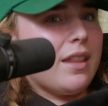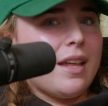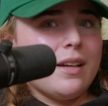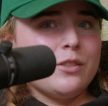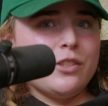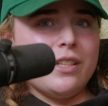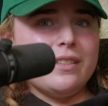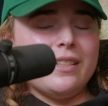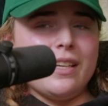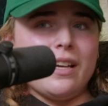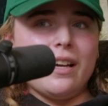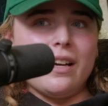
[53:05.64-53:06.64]
that she's
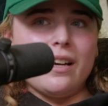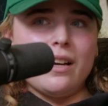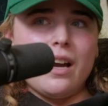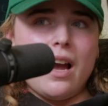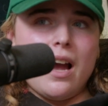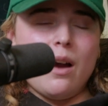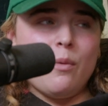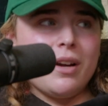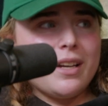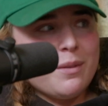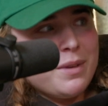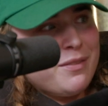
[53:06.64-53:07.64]
here. Uh, where can we